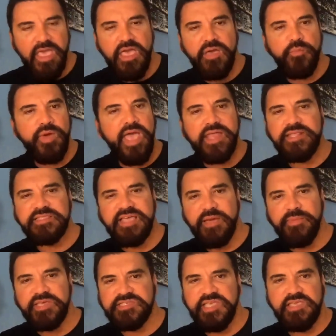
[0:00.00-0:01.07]
And anytime
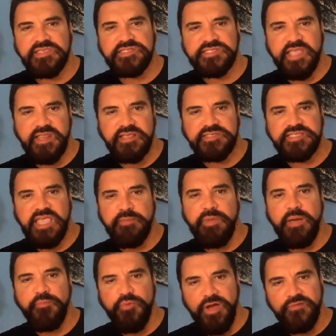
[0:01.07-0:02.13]
I say the state exam,
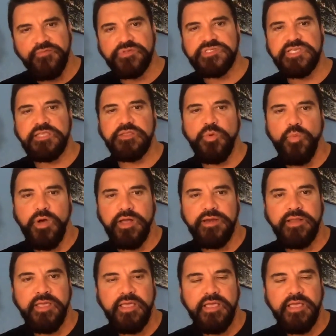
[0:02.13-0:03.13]
I'm referencing the one